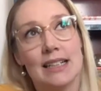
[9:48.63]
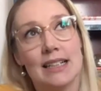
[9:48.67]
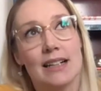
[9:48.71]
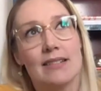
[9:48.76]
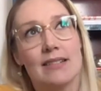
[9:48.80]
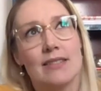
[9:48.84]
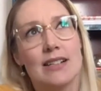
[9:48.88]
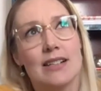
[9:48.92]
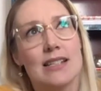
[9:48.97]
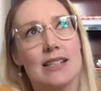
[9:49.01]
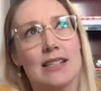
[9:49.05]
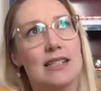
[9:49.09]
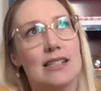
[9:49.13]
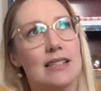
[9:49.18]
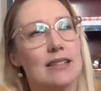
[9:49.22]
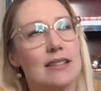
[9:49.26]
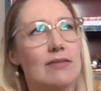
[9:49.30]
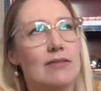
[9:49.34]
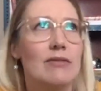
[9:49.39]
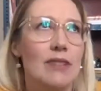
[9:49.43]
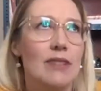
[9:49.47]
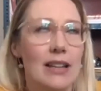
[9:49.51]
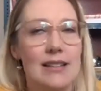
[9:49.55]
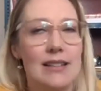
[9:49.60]
I recent,
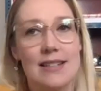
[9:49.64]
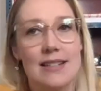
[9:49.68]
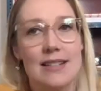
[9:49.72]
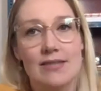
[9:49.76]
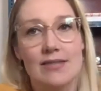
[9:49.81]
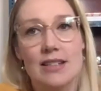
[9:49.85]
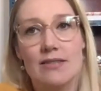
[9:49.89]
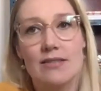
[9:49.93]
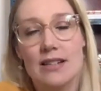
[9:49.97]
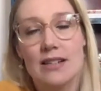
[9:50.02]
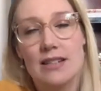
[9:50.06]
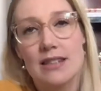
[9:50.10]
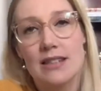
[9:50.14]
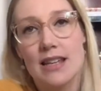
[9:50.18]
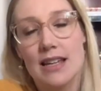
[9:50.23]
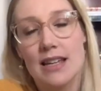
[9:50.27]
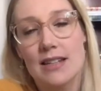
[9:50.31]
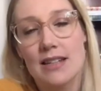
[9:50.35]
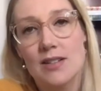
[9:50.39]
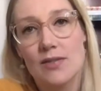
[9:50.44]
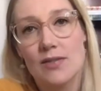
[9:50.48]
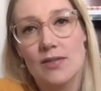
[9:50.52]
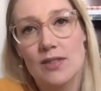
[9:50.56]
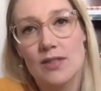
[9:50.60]
relatively recently
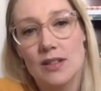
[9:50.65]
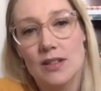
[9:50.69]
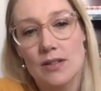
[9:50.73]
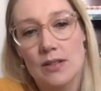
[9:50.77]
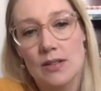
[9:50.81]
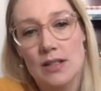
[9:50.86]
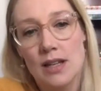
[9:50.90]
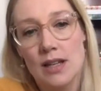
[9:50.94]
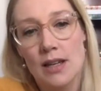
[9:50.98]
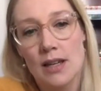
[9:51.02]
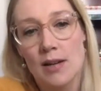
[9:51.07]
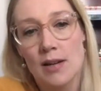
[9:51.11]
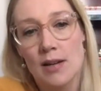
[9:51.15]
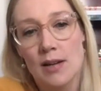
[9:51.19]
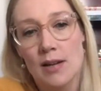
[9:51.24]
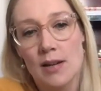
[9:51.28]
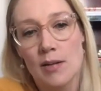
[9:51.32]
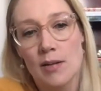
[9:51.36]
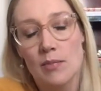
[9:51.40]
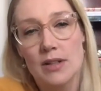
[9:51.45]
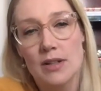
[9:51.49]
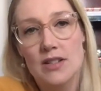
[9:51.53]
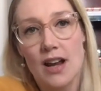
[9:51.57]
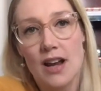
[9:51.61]
interviewed
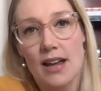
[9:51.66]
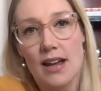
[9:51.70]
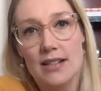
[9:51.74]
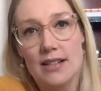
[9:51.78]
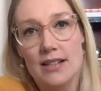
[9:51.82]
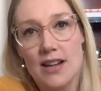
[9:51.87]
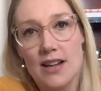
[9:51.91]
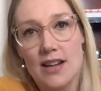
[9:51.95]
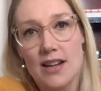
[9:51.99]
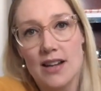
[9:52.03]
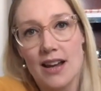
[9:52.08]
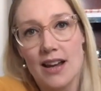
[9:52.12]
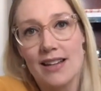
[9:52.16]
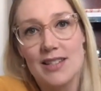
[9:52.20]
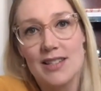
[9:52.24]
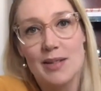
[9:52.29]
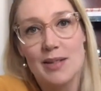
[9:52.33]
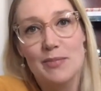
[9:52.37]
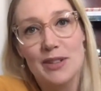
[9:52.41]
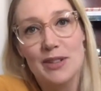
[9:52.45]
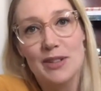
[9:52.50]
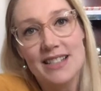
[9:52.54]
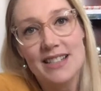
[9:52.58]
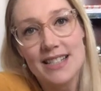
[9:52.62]
Minchaya
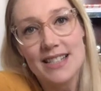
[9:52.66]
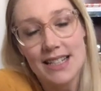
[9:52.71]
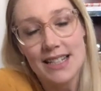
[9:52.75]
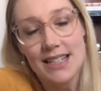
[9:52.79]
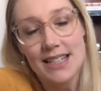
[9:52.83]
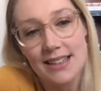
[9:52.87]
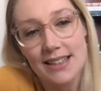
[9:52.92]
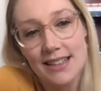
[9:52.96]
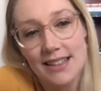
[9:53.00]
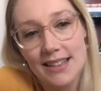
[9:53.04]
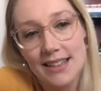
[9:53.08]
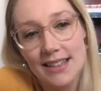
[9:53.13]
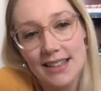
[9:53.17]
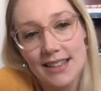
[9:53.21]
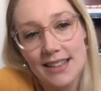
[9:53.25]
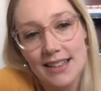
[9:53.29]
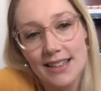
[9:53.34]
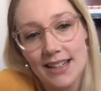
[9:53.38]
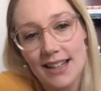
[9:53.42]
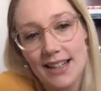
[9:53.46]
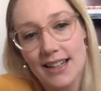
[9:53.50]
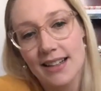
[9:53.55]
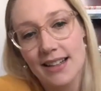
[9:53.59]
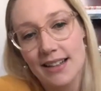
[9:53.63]
Chaya in
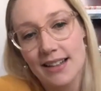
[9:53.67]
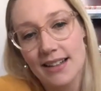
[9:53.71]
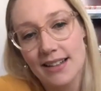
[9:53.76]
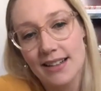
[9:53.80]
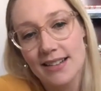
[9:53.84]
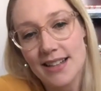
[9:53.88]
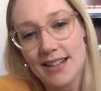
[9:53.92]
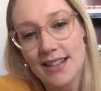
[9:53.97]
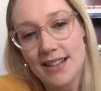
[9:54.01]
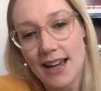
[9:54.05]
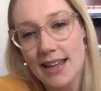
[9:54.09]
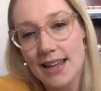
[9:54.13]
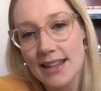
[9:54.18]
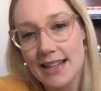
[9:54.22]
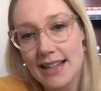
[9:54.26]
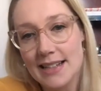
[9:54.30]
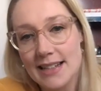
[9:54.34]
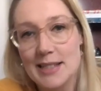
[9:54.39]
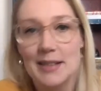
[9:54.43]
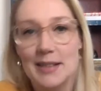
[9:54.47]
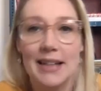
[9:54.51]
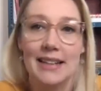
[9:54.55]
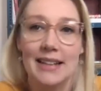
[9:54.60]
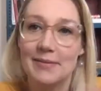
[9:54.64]
uh,
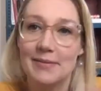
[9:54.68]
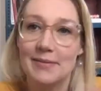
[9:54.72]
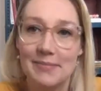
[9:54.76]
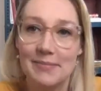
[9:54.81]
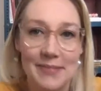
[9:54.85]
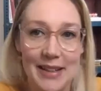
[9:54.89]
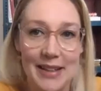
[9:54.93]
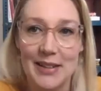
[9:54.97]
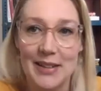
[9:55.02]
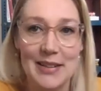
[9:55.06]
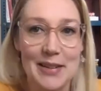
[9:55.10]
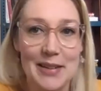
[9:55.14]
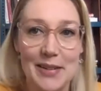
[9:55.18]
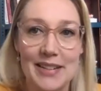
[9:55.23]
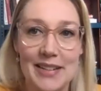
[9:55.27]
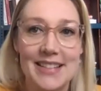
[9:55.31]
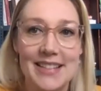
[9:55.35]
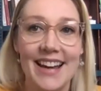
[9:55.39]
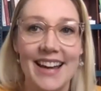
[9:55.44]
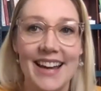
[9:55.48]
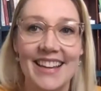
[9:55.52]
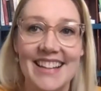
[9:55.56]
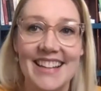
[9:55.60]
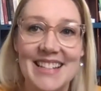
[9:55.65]
Thailand, and I couldn't go to
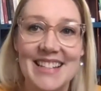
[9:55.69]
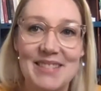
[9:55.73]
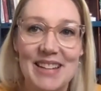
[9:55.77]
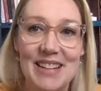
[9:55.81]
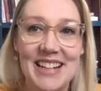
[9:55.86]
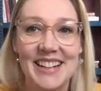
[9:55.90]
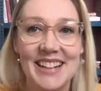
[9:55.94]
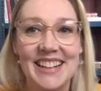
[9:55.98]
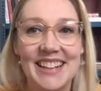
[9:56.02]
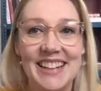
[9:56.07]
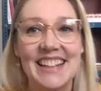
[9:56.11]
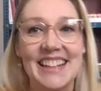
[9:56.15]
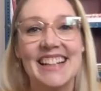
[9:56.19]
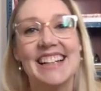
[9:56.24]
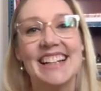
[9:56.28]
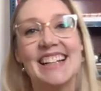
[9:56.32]
Thailand to meet her,